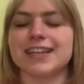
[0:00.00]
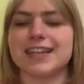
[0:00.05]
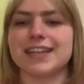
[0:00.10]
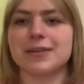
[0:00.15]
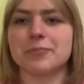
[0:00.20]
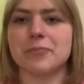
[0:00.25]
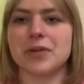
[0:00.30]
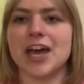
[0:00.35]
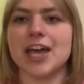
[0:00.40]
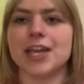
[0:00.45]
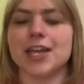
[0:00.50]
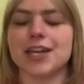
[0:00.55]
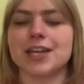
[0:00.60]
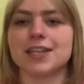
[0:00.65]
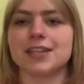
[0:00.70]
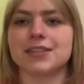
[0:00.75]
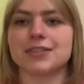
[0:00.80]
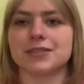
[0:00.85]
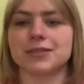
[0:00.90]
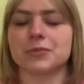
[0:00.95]
by
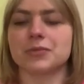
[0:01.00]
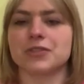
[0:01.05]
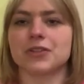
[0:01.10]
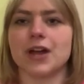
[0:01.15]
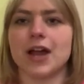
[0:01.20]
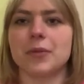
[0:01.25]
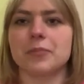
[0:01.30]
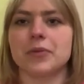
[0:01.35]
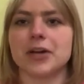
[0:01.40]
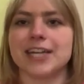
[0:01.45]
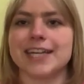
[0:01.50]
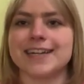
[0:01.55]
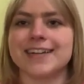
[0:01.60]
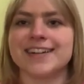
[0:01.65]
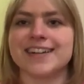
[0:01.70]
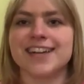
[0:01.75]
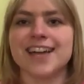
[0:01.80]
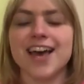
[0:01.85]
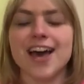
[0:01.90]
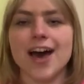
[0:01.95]
hitting the subscribe button.
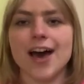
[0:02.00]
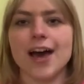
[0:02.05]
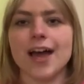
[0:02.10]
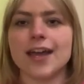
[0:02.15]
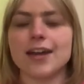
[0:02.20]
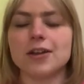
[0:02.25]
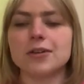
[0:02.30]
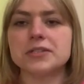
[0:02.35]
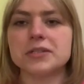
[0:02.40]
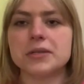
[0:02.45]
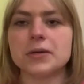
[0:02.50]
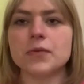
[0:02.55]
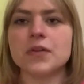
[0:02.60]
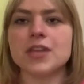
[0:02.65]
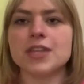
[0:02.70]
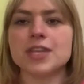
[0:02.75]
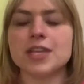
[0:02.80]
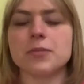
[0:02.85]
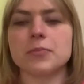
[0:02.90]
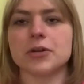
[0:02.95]
I'd also
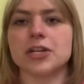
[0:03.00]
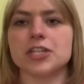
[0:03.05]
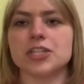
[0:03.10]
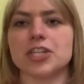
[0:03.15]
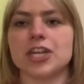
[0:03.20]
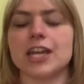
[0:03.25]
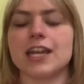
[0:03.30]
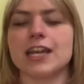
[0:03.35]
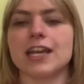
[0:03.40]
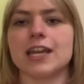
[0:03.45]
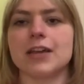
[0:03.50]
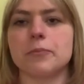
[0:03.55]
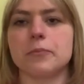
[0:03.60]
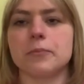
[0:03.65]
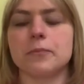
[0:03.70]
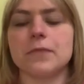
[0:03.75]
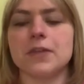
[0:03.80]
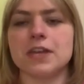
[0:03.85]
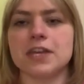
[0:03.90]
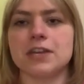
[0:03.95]
really appreciate it
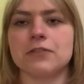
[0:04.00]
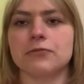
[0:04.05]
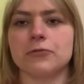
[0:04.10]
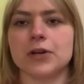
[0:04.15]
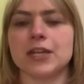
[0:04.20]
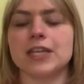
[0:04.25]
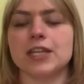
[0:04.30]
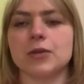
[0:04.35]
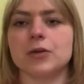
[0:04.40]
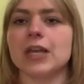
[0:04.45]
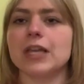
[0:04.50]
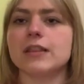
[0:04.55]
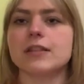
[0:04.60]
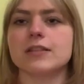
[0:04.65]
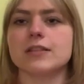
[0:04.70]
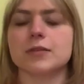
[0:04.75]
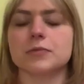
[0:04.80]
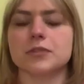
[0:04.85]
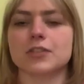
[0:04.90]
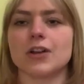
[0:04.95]
if when you hit the
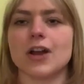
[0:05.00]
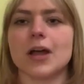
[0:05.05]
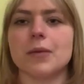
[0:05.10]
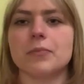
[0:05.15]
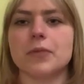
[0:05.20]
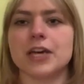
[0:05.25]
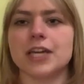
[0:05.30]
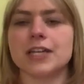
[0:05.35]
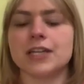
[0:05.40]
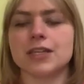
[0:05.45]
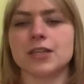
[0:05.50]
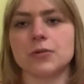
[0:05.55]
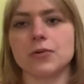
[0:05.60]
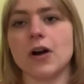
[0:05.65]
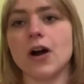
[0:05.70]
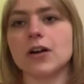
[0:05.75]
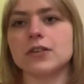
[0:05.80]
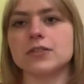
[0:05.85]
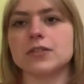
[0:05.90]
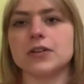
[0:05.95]
subscribe button, you
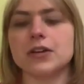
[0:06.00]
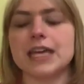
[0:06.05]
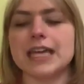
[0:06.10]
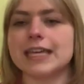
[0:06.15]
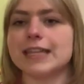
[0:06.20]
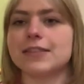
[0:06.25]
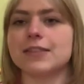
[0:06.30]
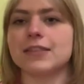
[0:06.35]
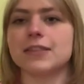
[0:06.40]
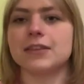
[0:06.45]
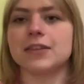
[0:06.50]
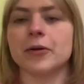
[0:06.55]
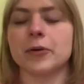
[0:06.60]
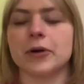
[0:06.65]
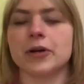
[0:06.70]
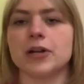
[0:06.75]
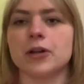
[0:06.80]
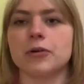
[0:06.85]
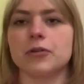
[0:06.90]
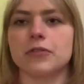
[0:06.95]
also hit
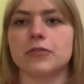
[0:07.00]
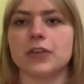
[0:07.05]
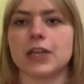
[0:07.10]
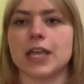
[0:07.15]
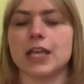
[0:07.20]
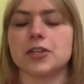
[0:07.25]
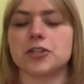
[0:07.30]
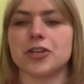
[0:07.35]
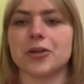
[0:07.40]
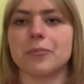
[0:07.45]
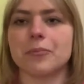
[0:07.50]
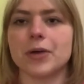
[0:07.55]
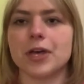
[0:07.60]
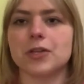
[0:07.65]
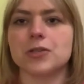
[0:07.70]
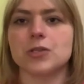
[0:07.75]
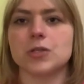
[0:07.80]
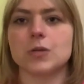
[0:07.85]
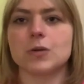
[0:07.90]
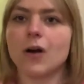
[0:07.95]
your notification
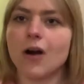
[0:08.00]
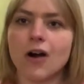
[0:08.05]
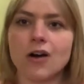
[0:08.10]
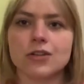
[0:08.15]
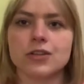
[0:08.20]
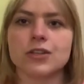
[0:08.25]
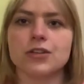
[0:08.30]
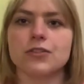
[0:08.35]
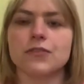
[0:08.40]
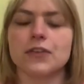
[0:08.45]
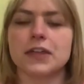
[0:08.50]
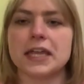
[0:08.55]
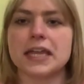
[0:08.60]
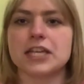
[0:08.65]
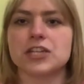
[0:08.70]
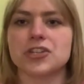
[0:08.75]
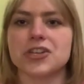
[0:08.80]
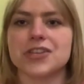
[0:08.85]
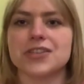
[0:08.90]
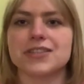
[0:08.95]
bell to all
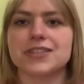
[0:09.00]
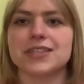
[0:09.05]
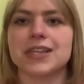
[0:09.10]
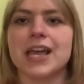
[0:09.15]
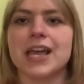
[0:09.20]
notifications.